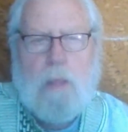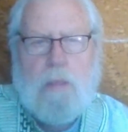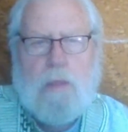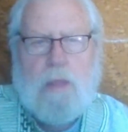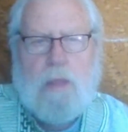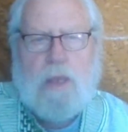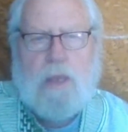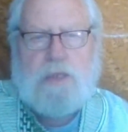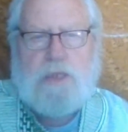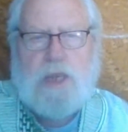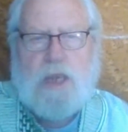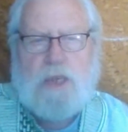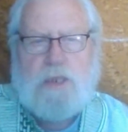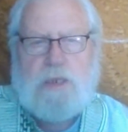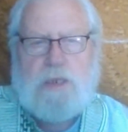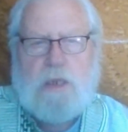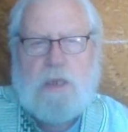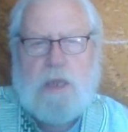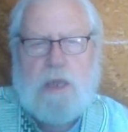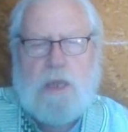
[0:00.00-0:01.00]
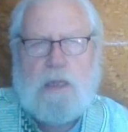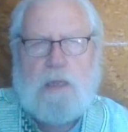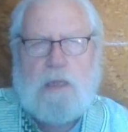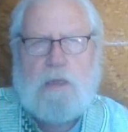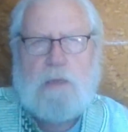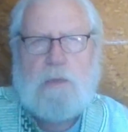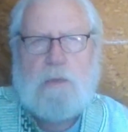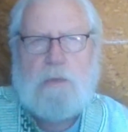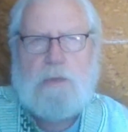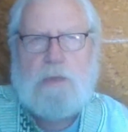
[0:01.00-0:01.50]
the necessity
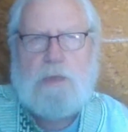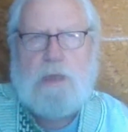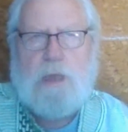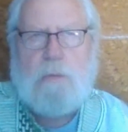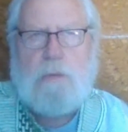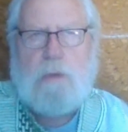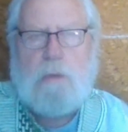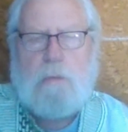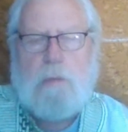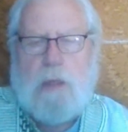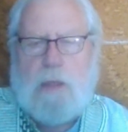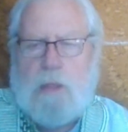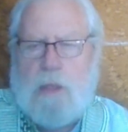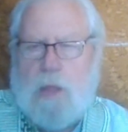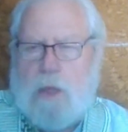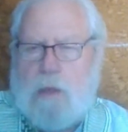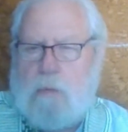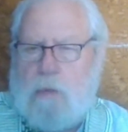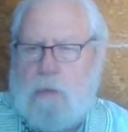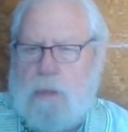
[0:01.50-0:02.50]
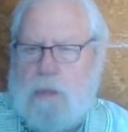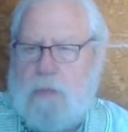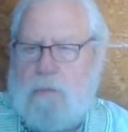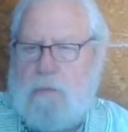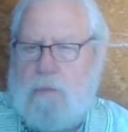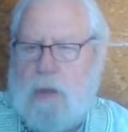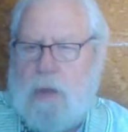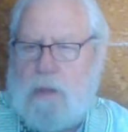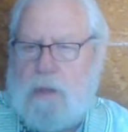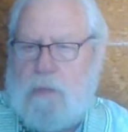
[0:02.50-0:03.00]
to supplement that with
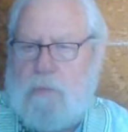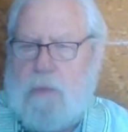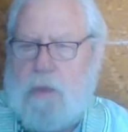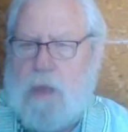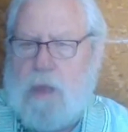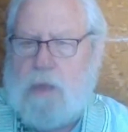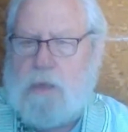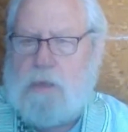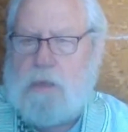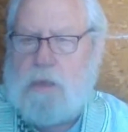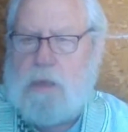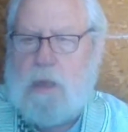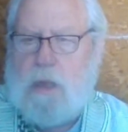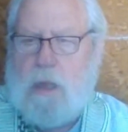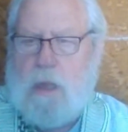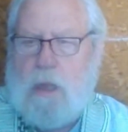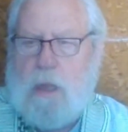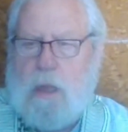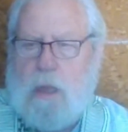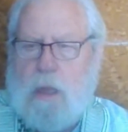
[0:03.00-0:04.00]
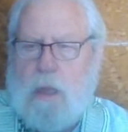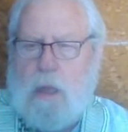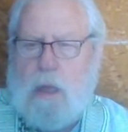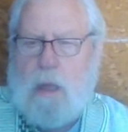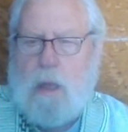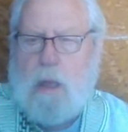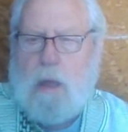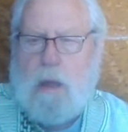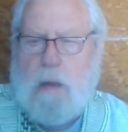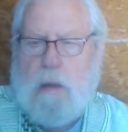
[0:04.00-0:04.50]
Ifa divination.
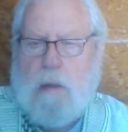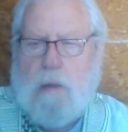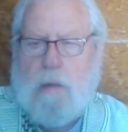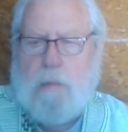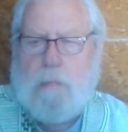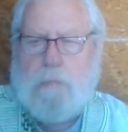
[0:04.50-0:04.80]
Where